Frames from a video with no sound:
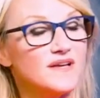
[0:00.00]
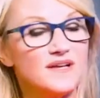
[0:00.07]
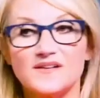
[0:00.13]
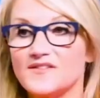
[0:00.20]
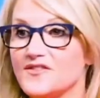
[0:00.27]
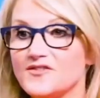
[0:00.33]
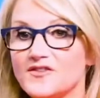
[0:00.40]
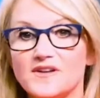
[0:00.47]

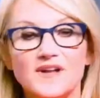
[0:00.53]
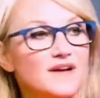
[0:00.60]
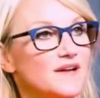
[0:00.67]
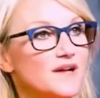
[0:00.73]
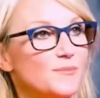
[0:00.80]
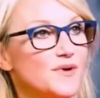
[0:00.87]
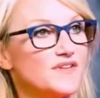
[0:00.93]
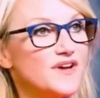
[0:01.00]
Decision to not get
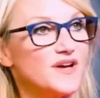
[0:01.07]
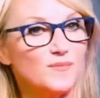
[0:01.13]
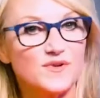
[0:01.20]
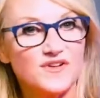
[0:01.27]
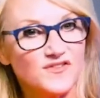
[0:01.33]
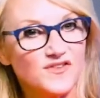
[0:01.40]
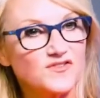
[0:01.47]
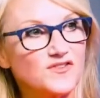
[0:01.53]
up on time, a
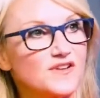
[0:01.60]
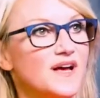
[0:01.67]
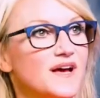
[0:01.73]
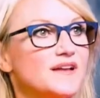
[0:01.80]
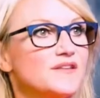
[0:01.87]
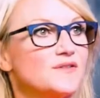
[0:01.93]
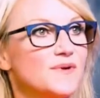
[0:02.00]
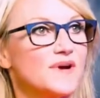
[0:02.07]
decision to not
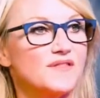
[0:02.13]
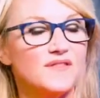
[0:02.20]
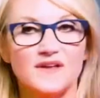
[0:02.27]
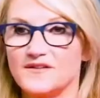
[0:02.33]
eat the right thing,